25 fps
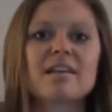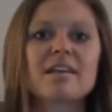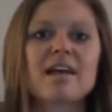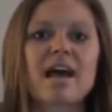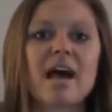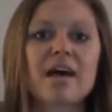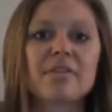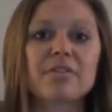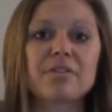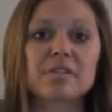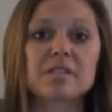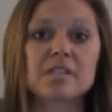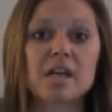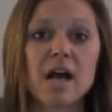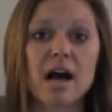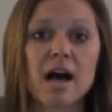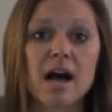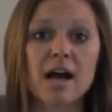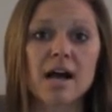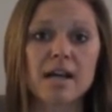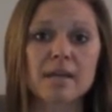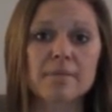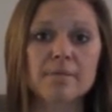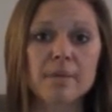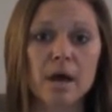At the
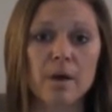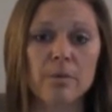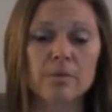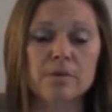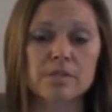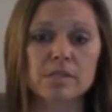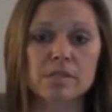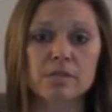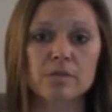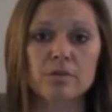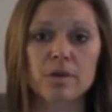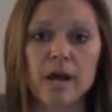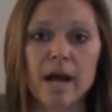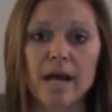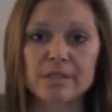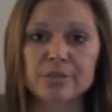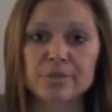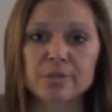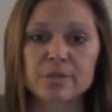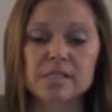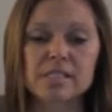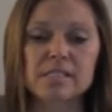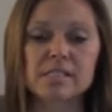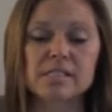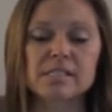time, I was a
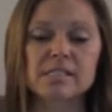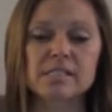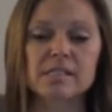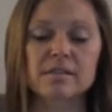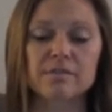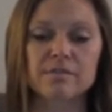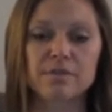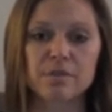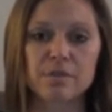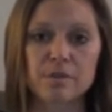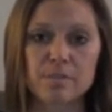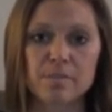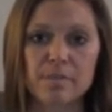graduate assistant for the